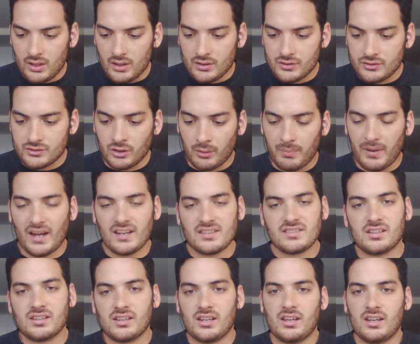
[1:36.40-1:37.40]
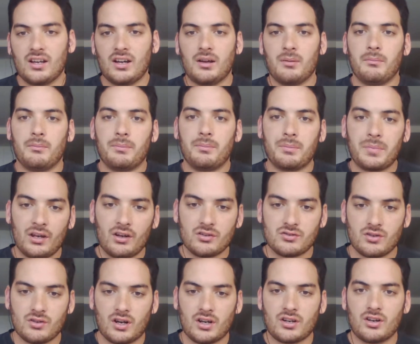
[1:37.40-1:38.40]
so basically, Peter
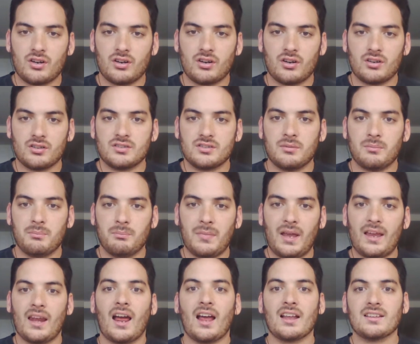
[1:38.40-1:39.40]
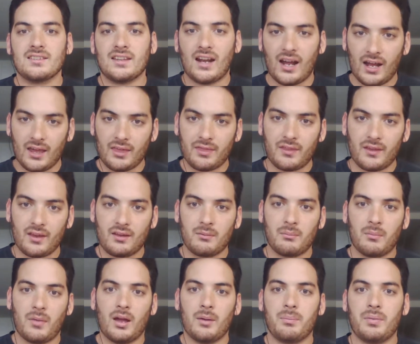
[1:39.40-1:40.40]
Drucker's main asset, I think,
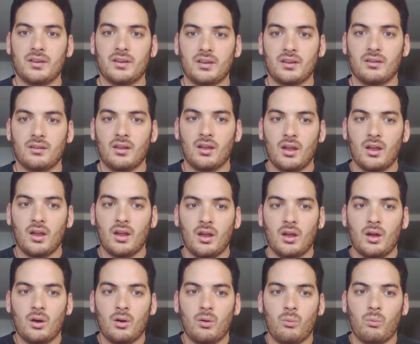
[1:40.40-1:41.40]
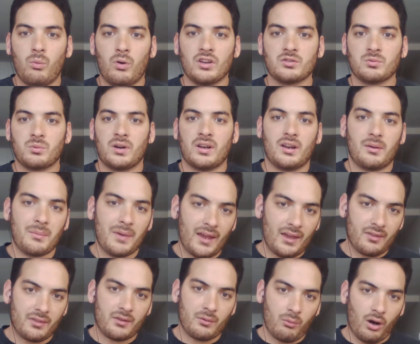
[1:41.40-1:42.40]
in my opinion, was what
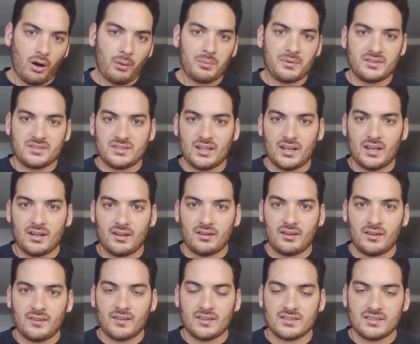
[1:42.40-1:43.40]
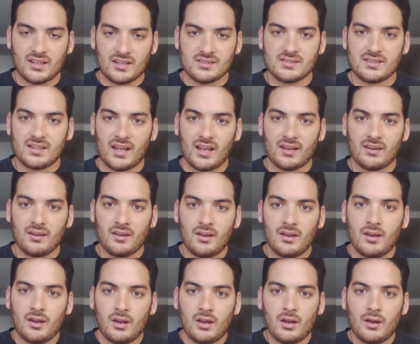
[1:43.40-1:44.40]
Anthony Robbins said, in the sense that
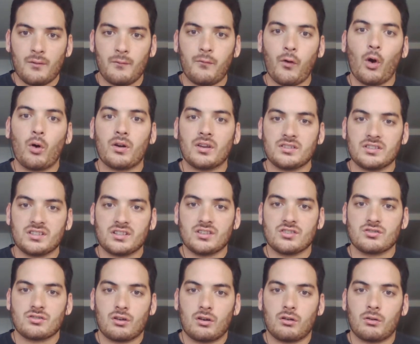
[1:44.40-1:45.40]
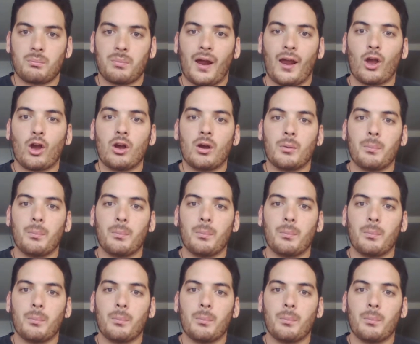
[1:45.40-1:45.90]
focus is controlled by